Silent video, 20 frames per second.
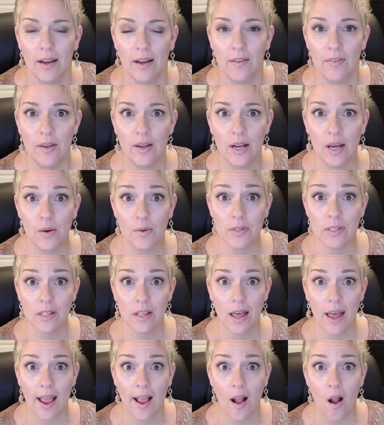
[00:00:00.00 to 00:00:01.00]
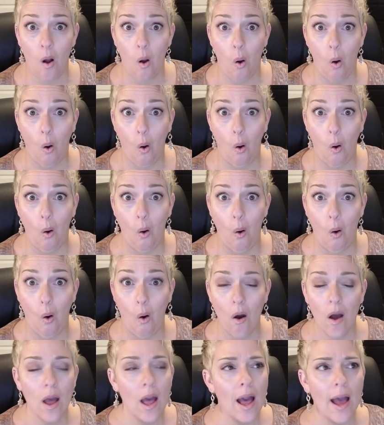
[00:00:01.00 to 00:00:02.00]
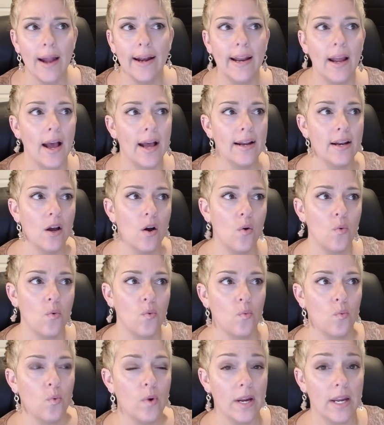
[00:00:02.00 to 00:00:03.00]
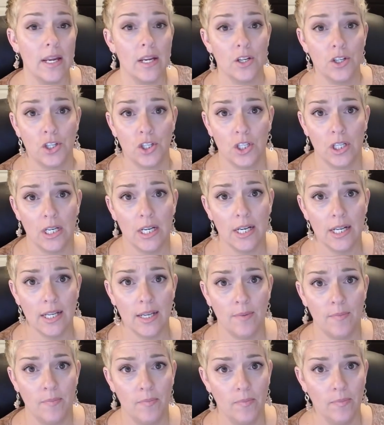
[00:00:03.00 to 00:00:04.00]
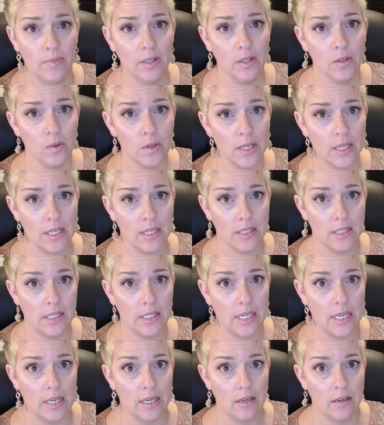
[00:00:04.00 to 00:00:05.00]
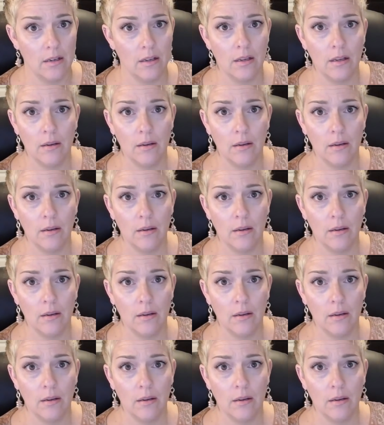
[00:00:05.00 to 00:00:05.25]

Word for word: then I was like, oh. now I don't wish any little kids dead.